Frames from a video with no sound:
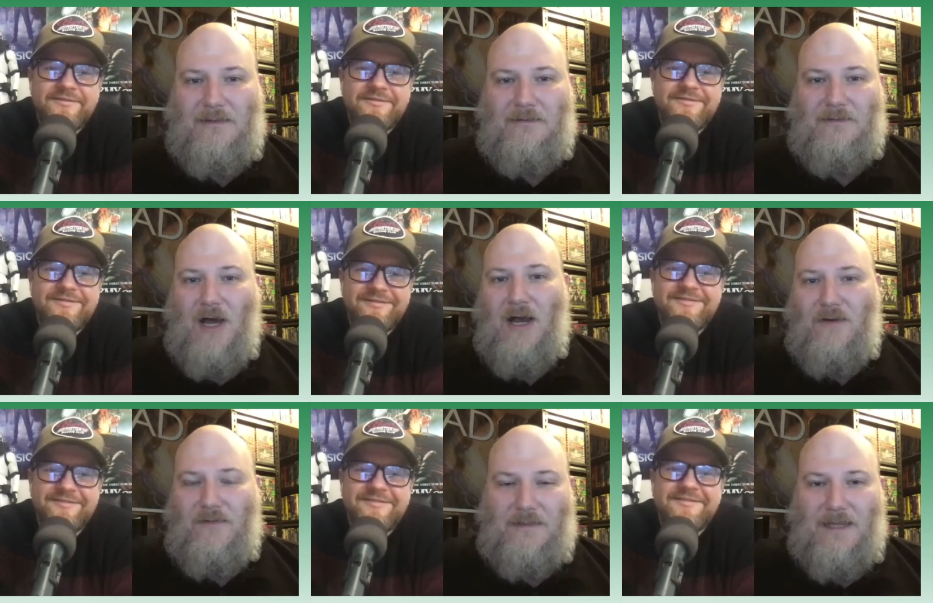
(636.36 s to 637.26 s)
Speaker 1: Diary of
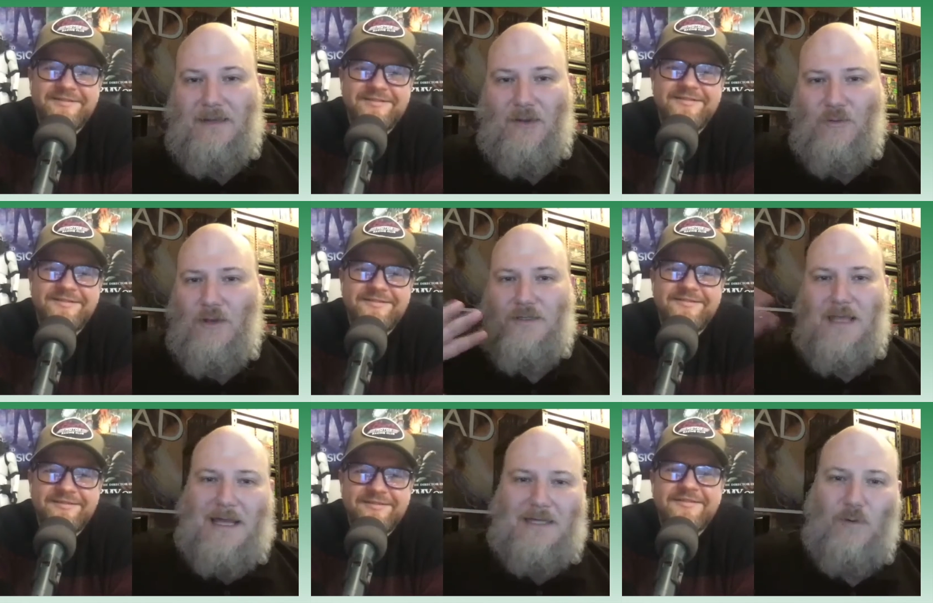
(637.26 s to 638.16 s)
the Dead, all those
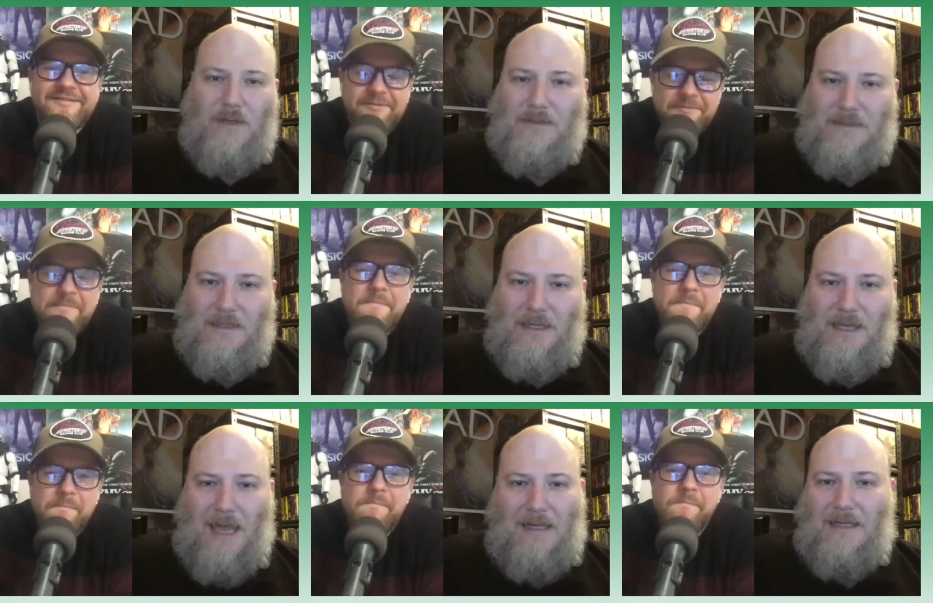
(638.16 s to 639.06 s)
last ones that he
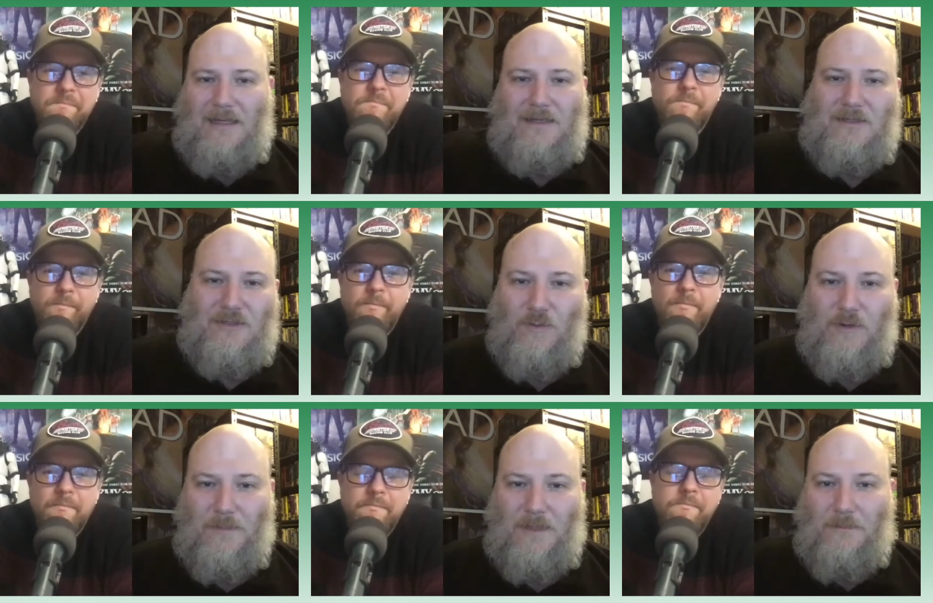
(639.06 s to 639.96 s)
had anything to do with
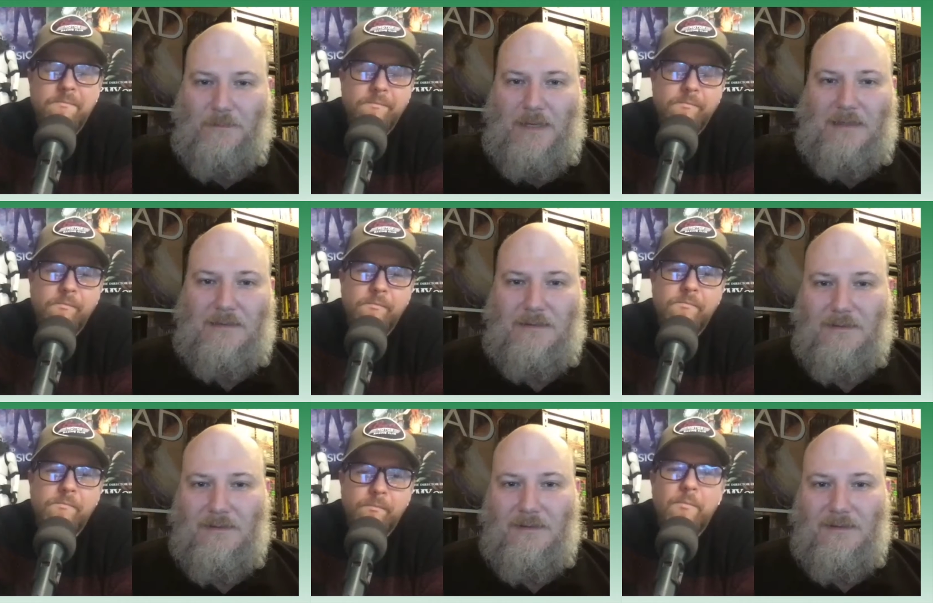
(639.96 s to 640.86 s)
have been a bit
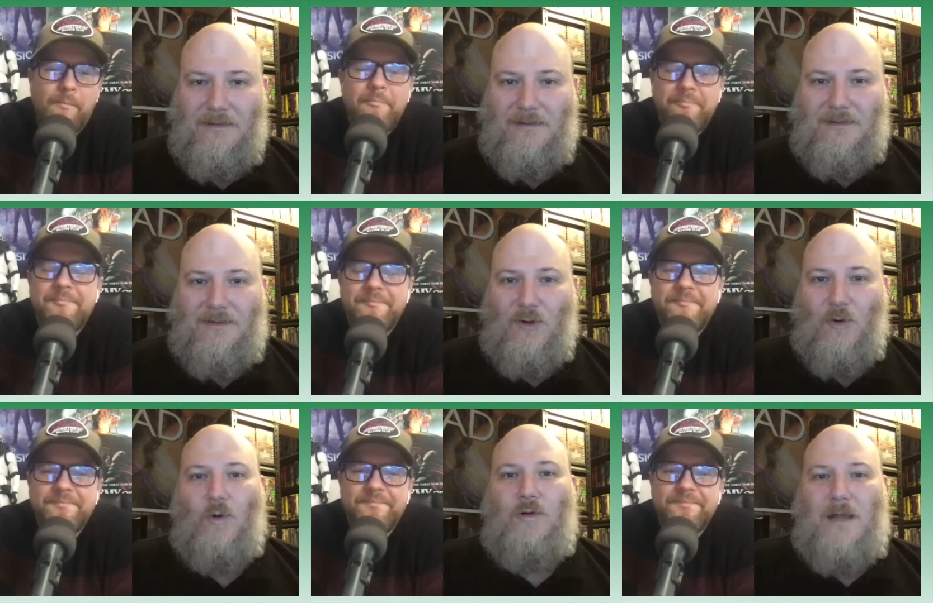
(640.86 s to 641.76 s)

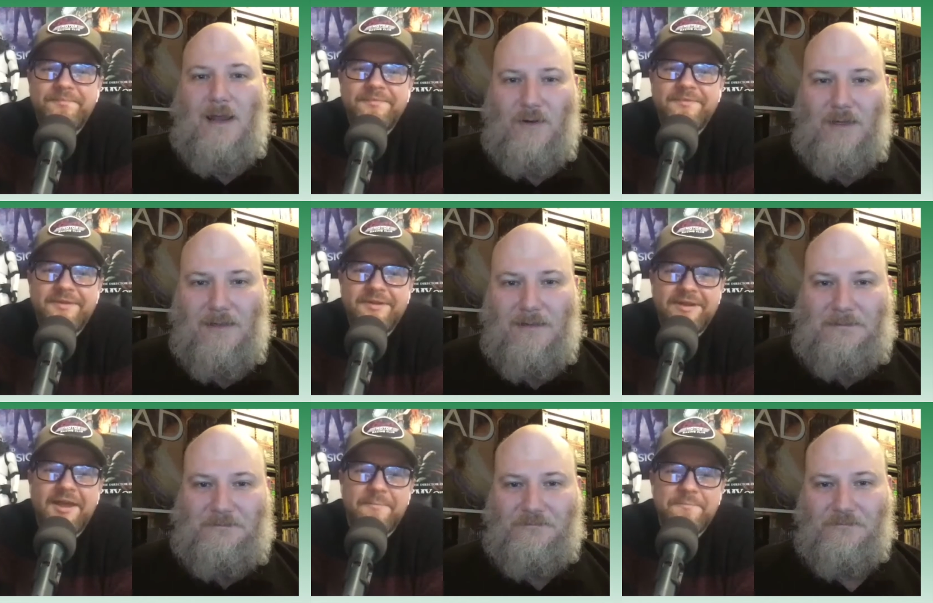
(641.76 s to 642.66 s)
ordinary.
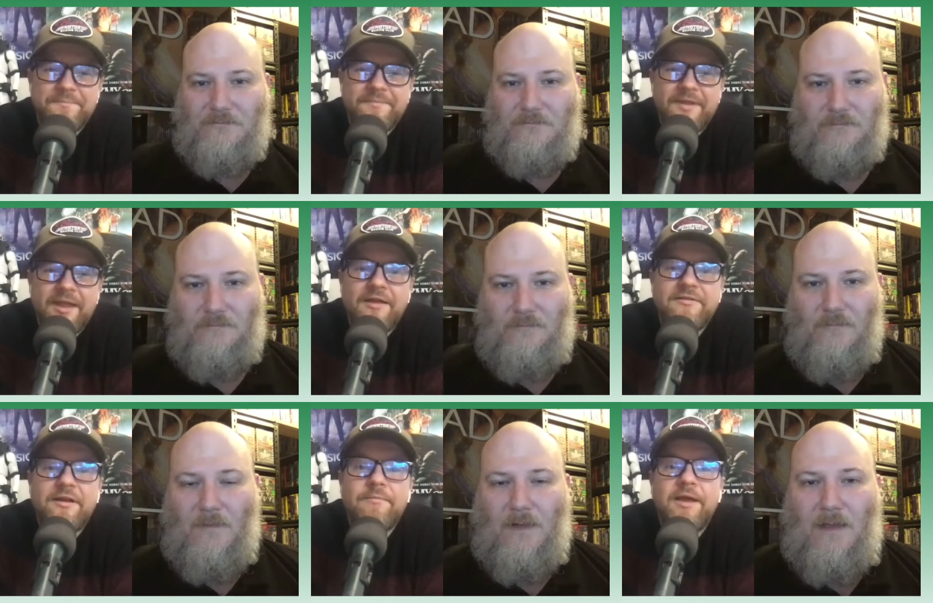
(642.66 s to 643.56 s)
Speaker 2: Yeah.
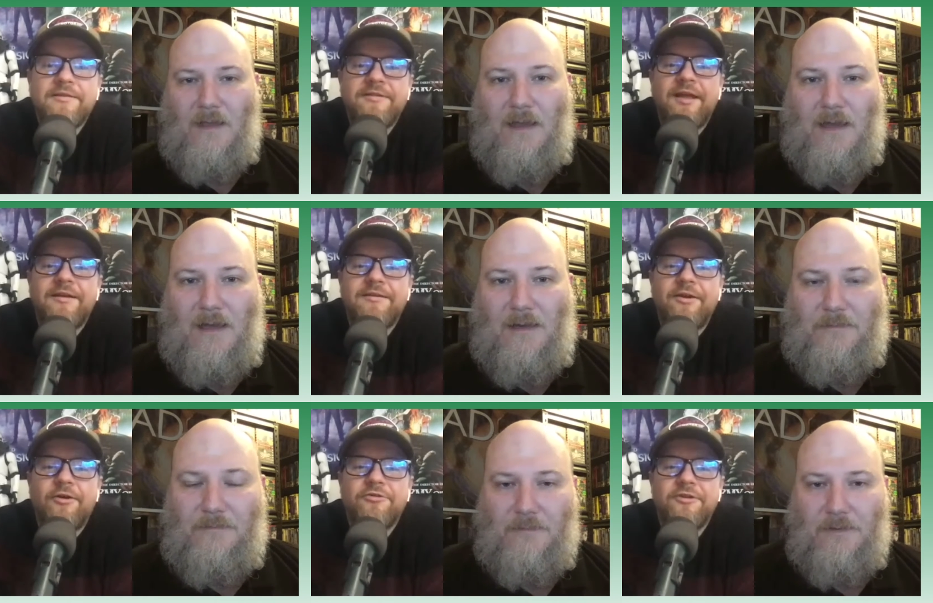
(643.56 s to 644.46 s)
How's um, um how's that um,
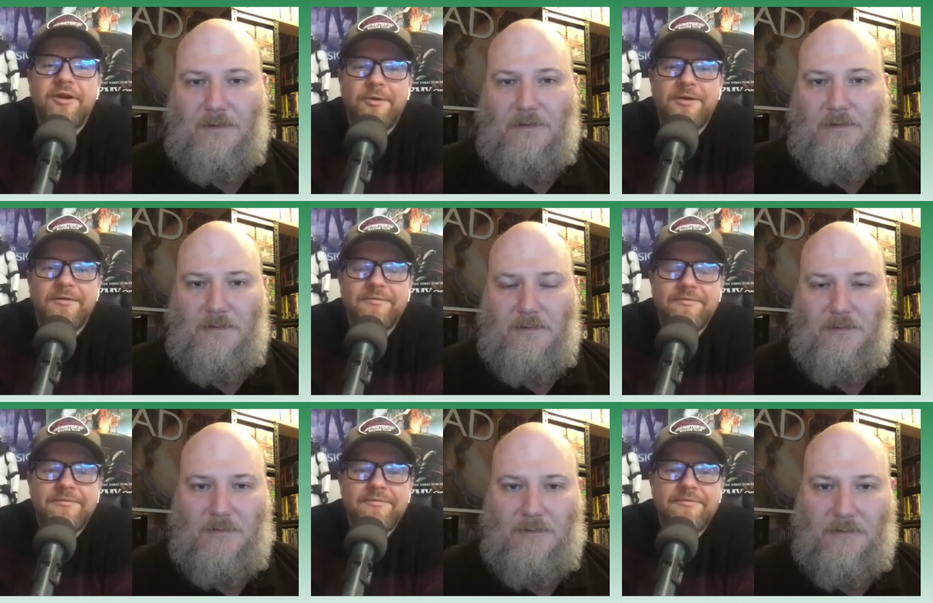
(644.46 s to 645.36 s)
auction going?
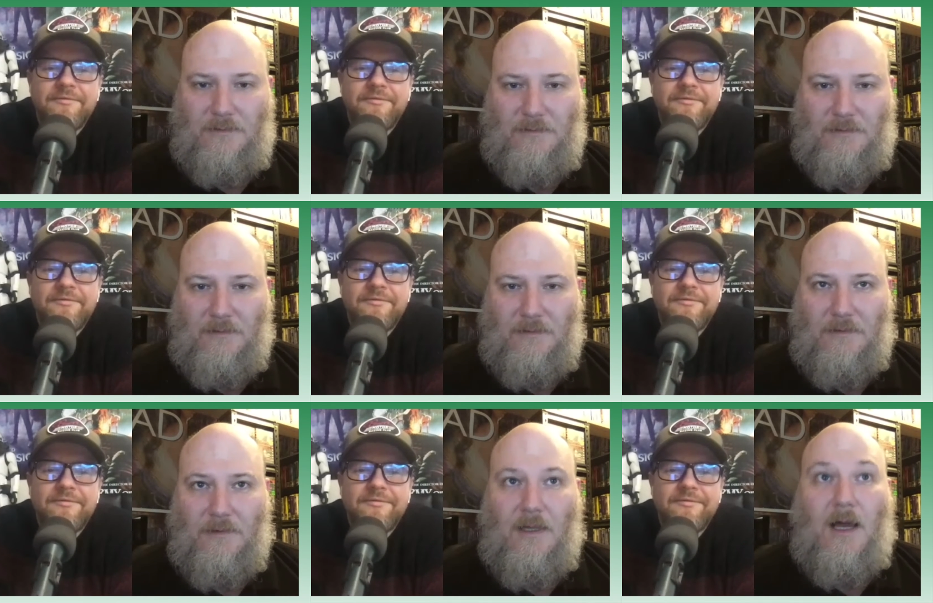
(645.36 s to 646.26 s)

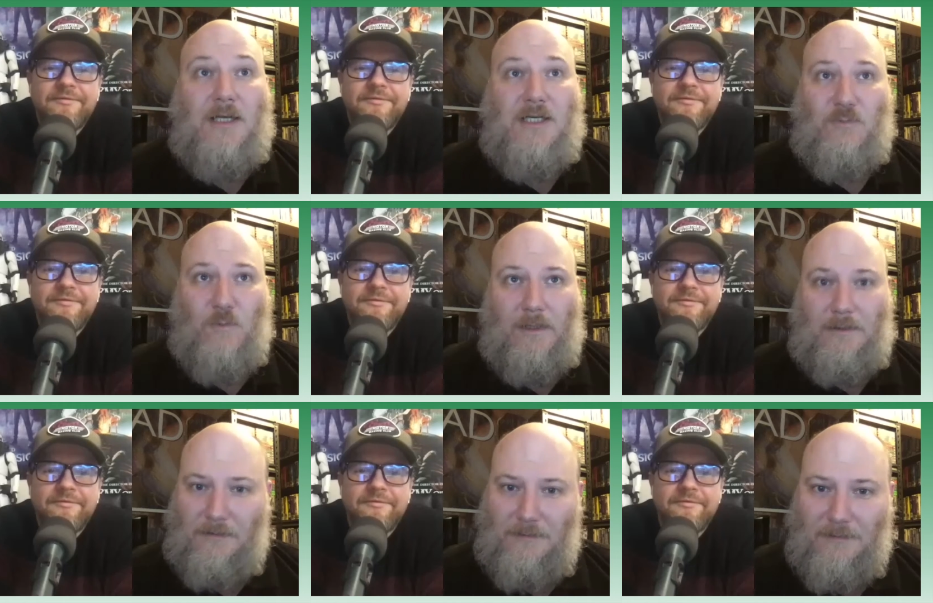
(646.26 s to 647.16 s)
Speaker 1: I just won it.
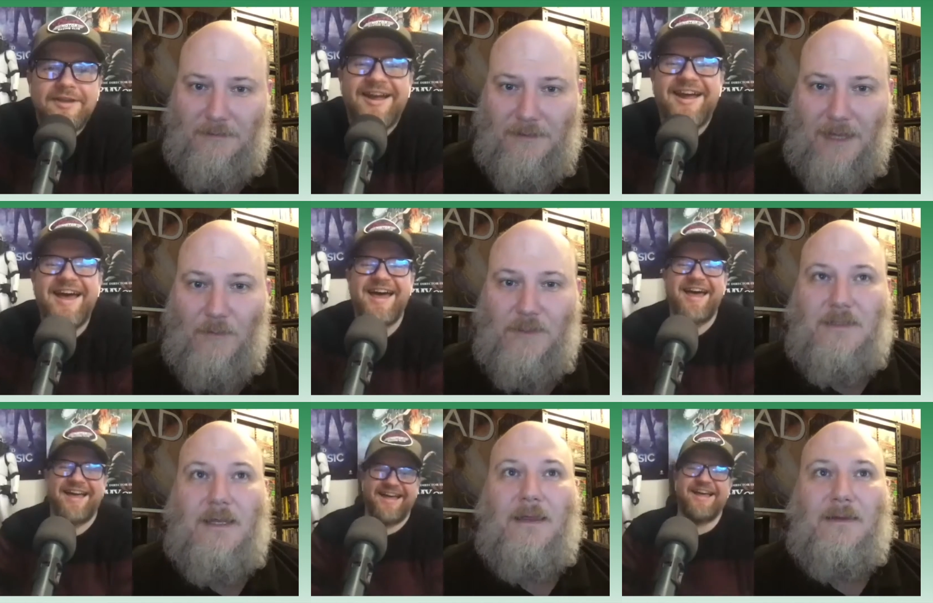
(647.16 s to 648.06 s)
That was that little